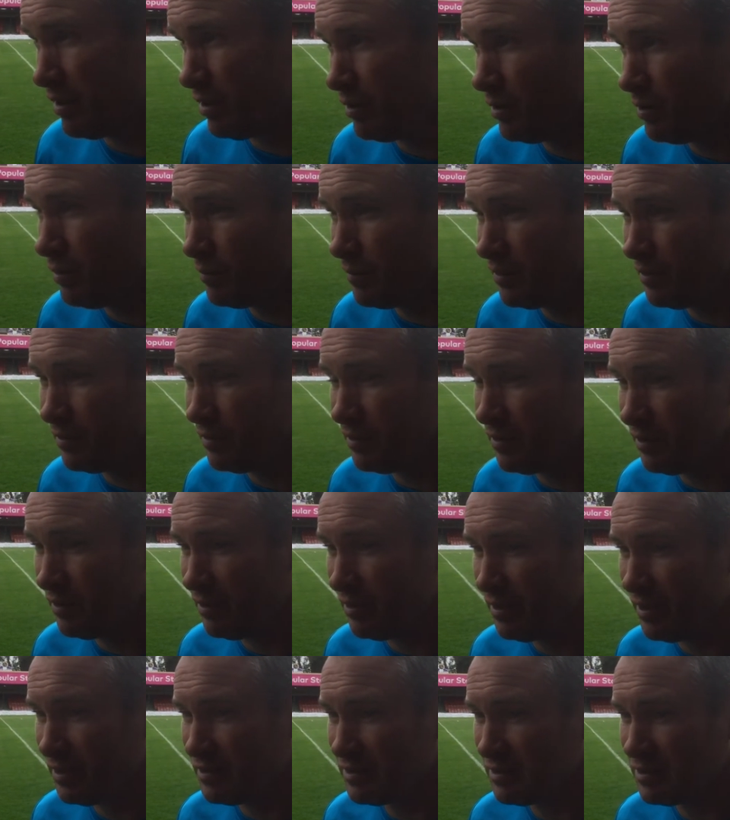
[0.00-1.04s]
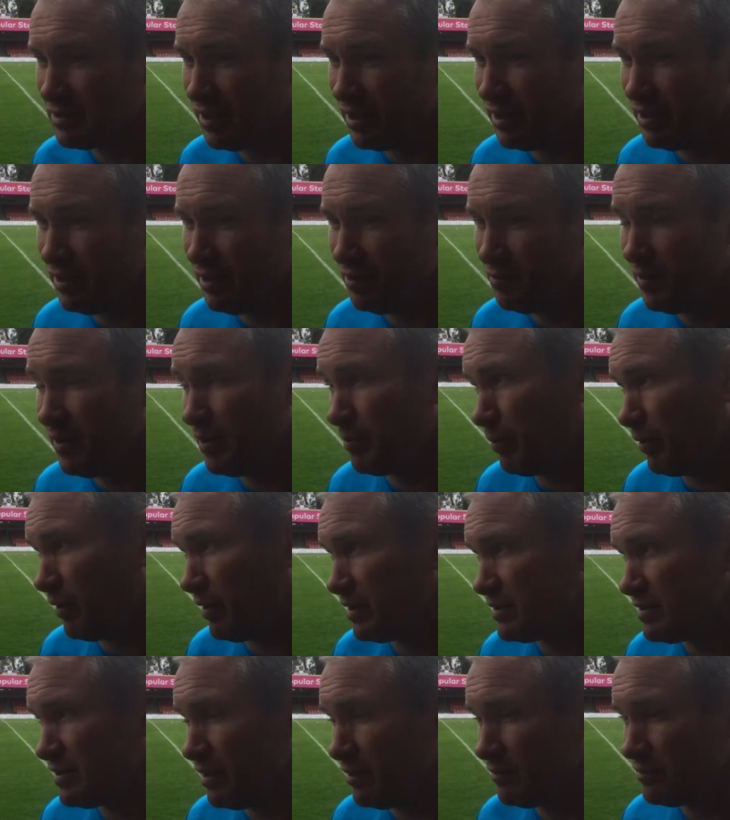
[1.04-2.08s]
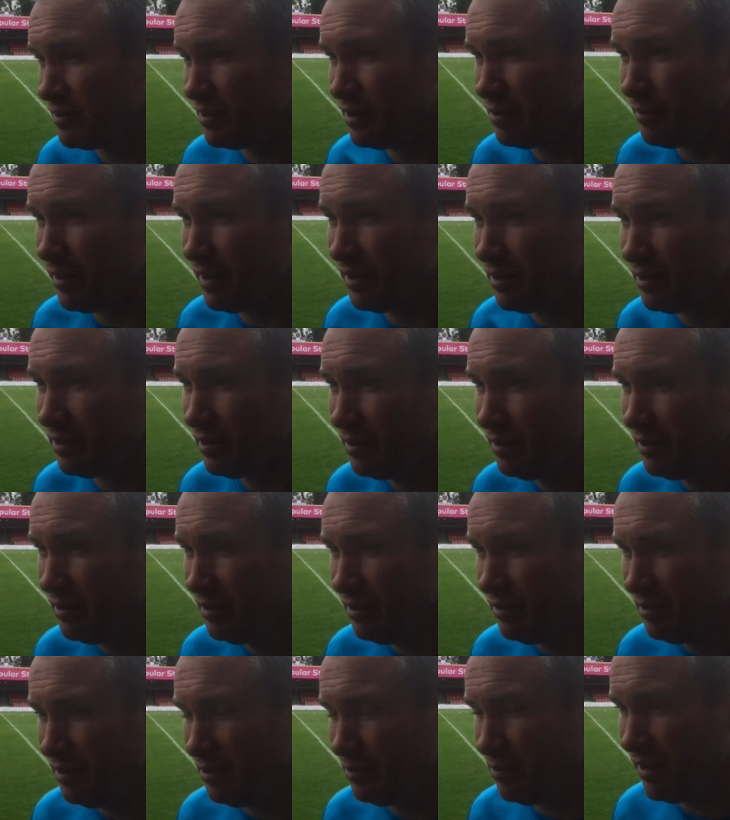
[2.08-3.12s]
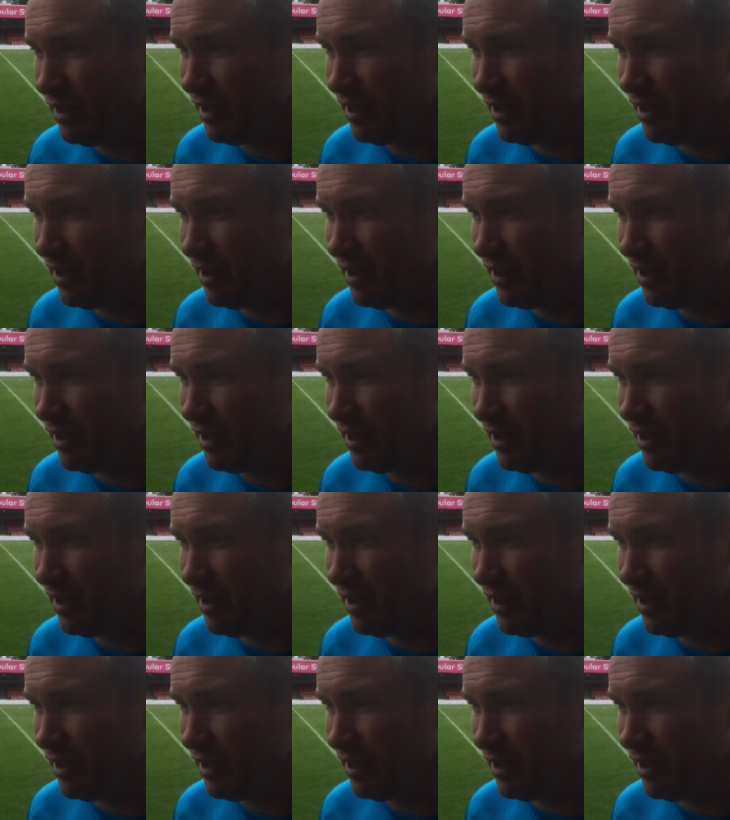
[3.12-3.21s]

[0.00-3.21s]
home, and as I say, if we apply ourselves in the manner that